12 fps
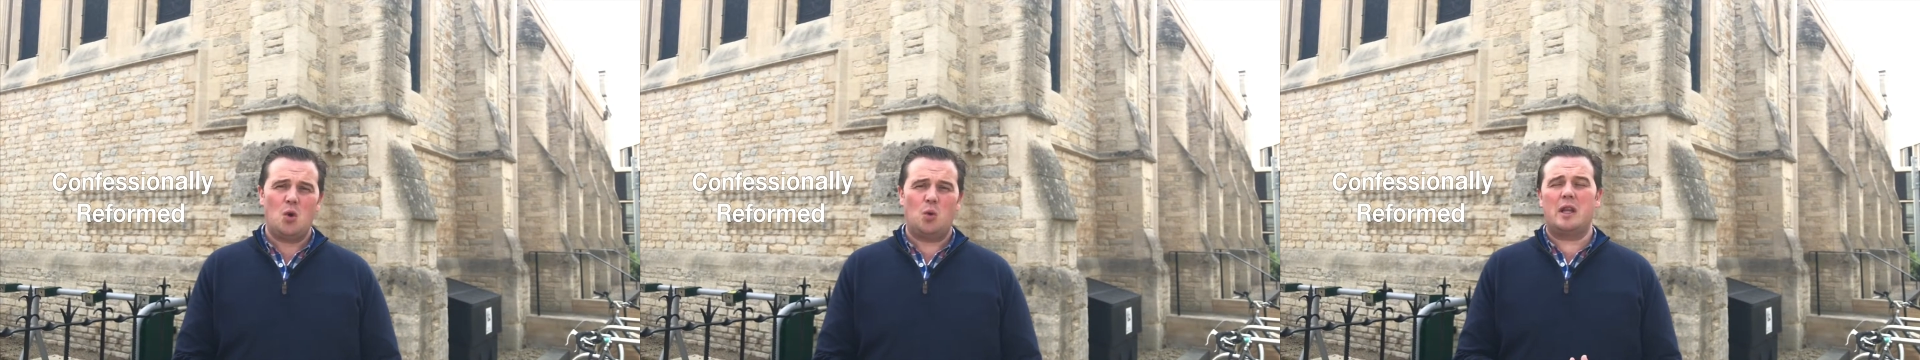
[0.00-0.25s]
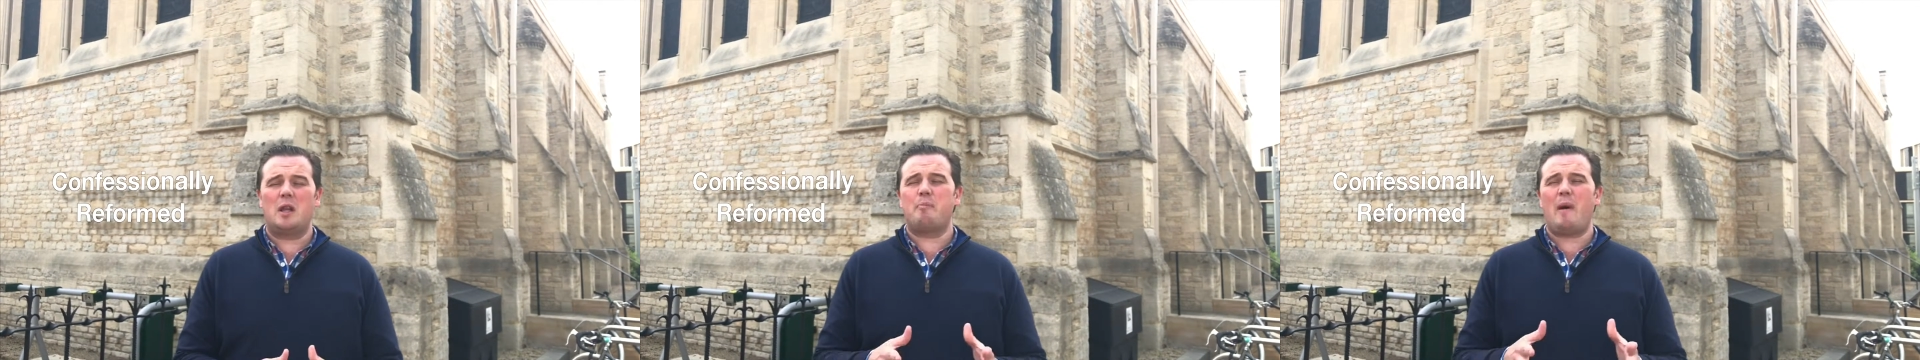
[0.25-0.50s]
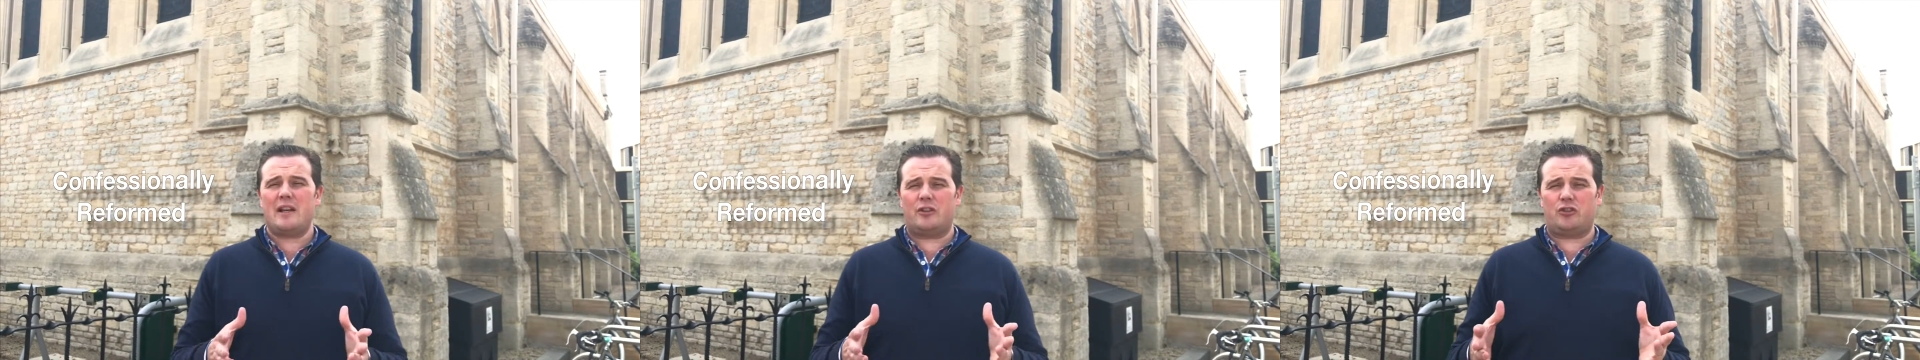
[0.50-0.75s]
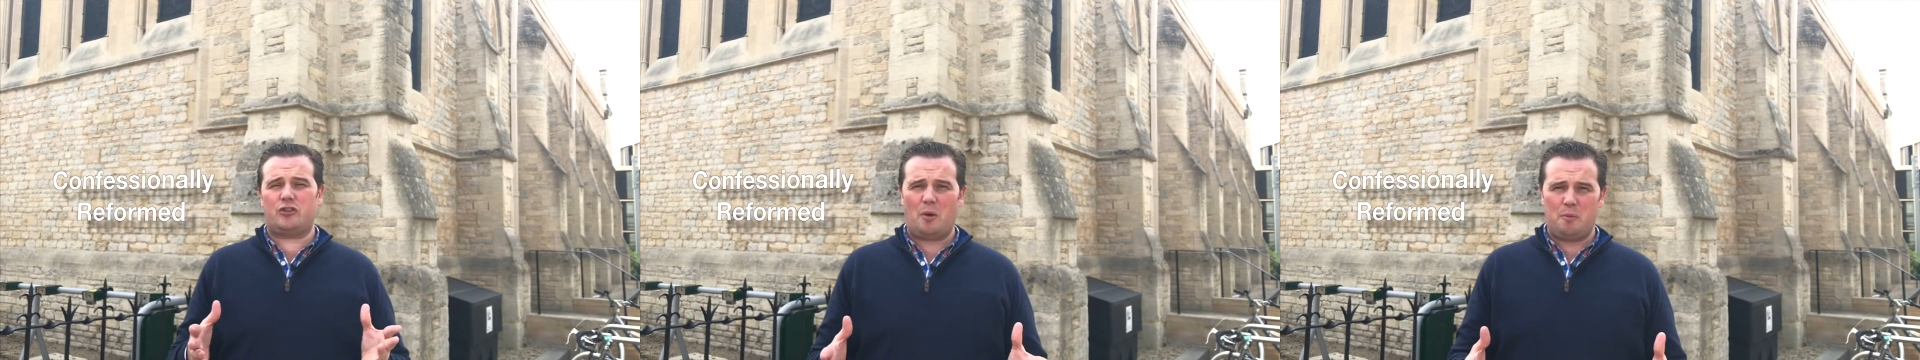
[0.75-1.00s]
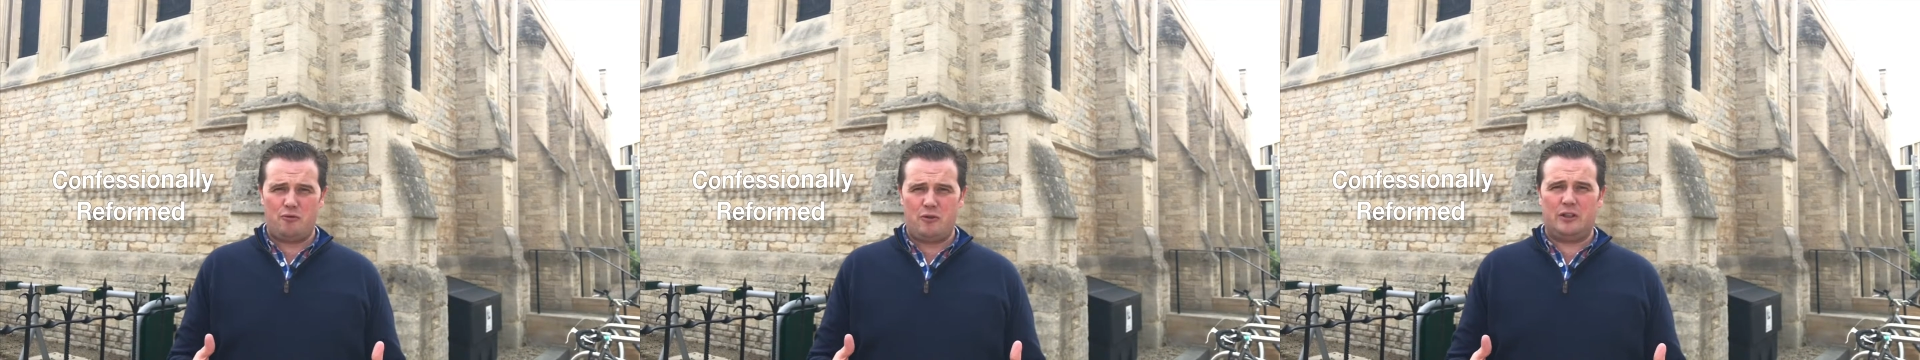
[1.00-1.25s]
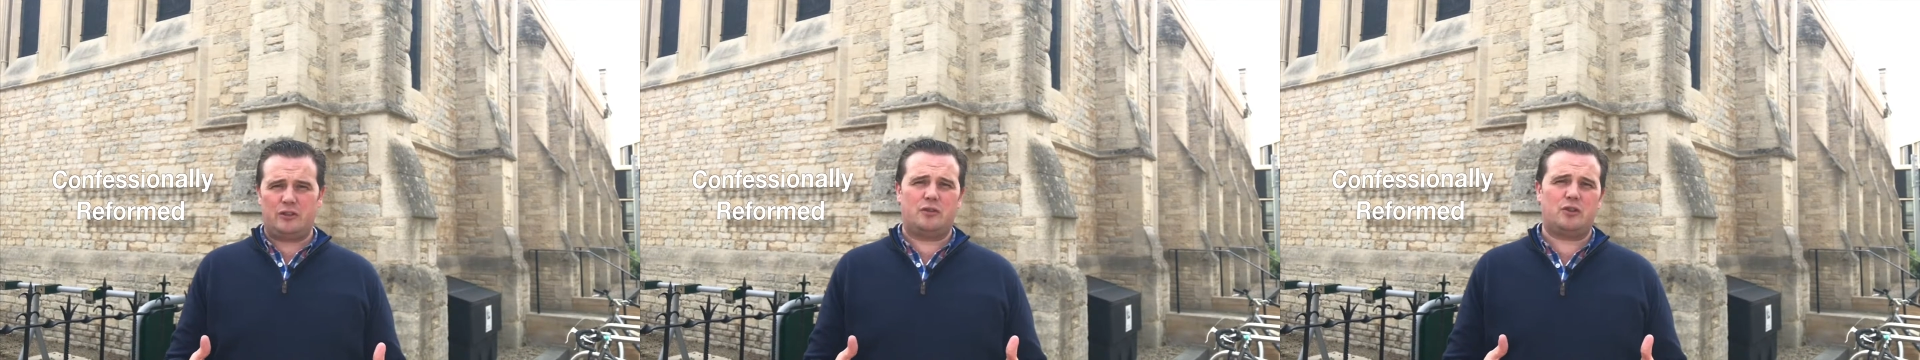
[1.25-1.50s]
one of the best
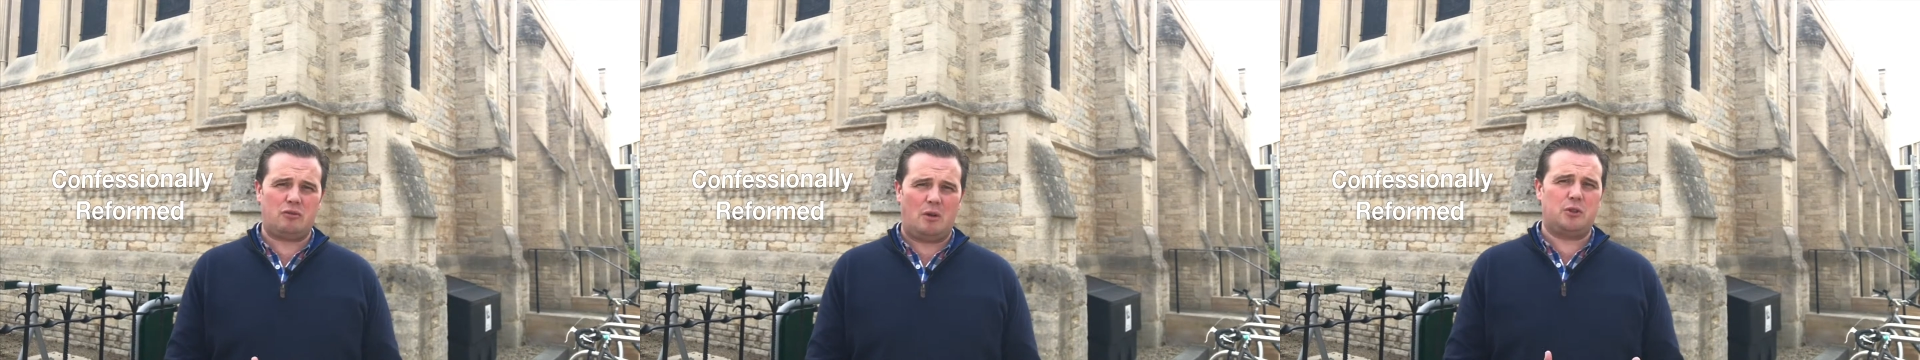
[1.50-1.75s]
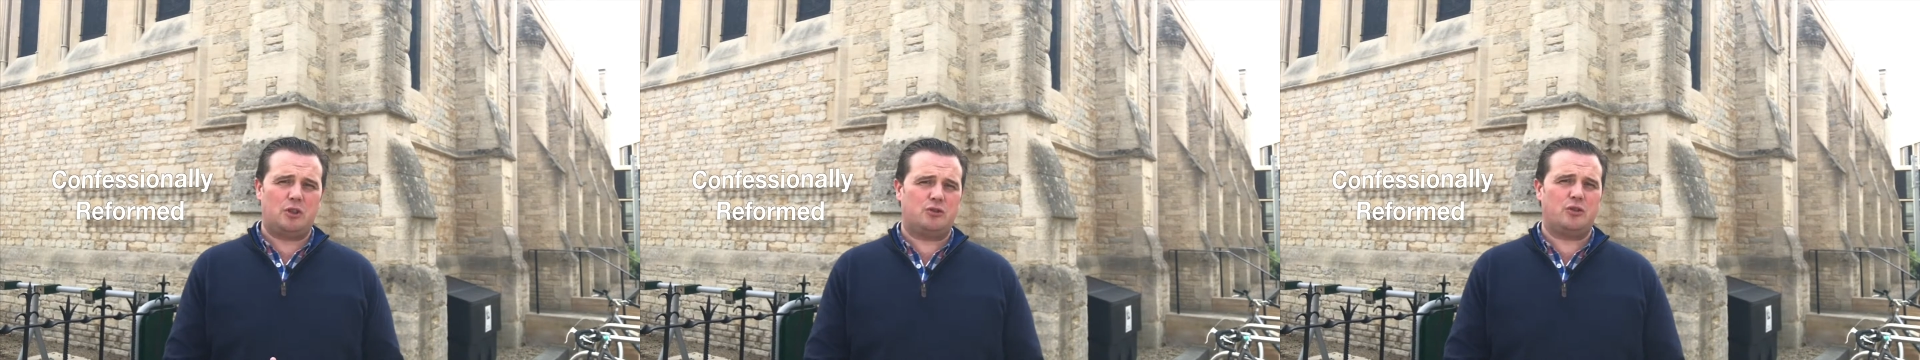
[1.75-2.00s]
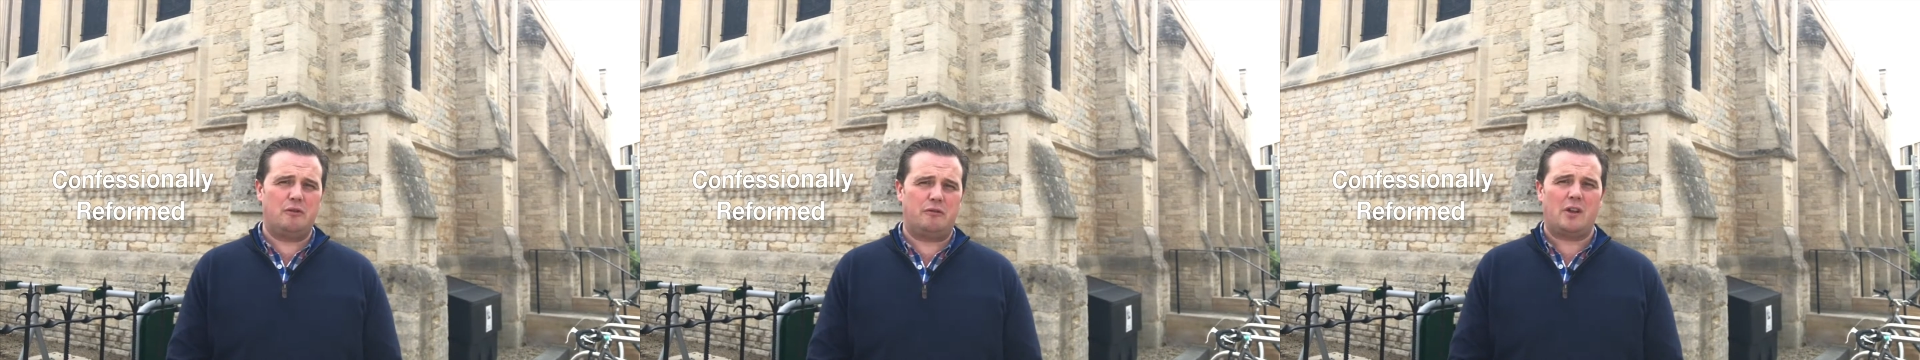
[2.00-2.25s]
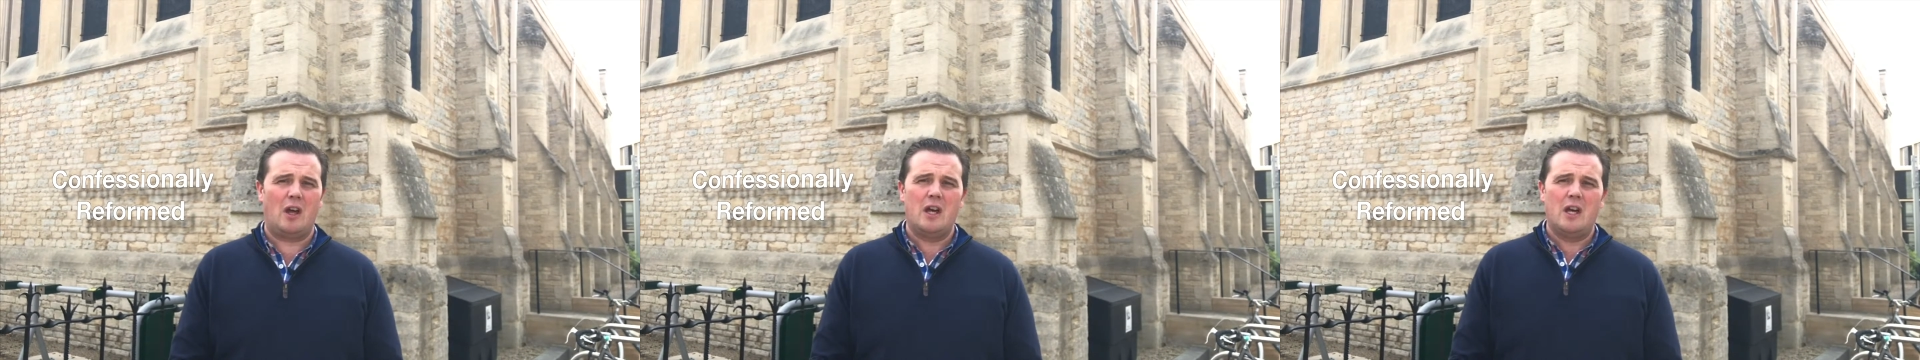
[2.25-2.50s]
summaries of scripture truth